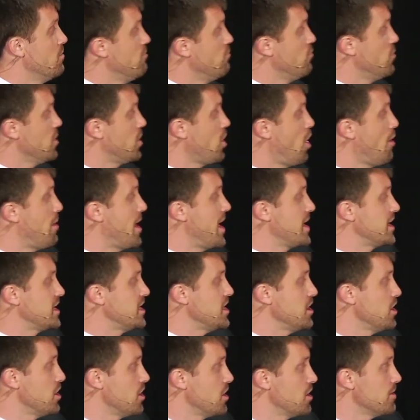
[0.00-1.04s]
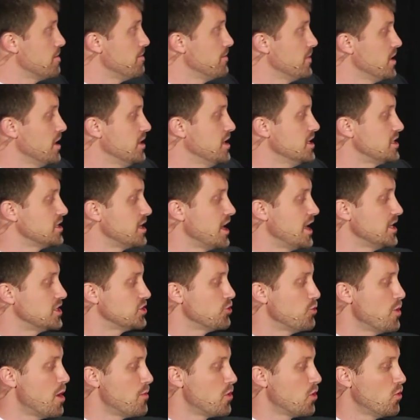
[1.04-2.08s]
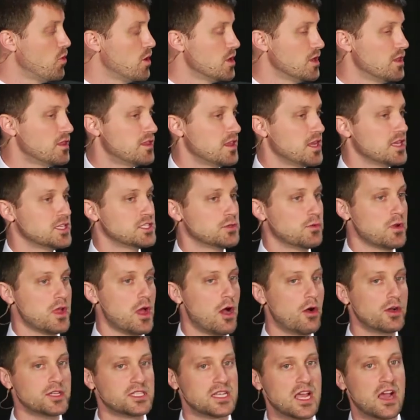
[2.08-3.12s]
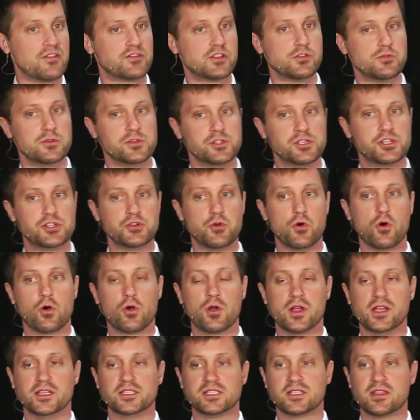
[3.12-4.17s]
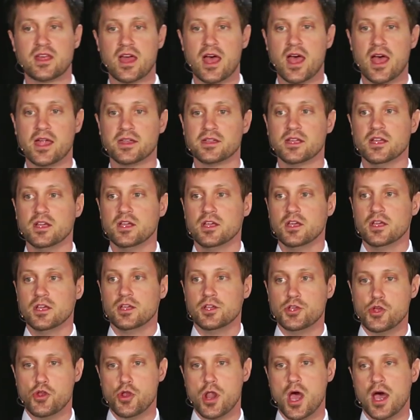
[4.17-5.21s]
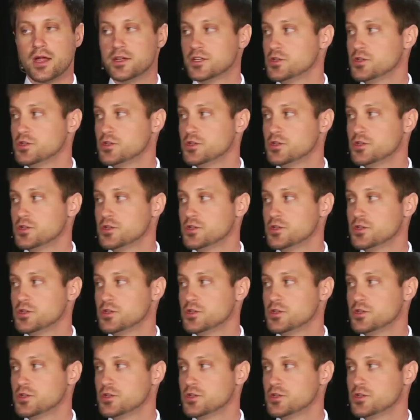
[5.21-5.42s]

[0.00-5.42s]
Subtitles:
We go back here, in this case, remember one of the things that we always have to ensure is that you're not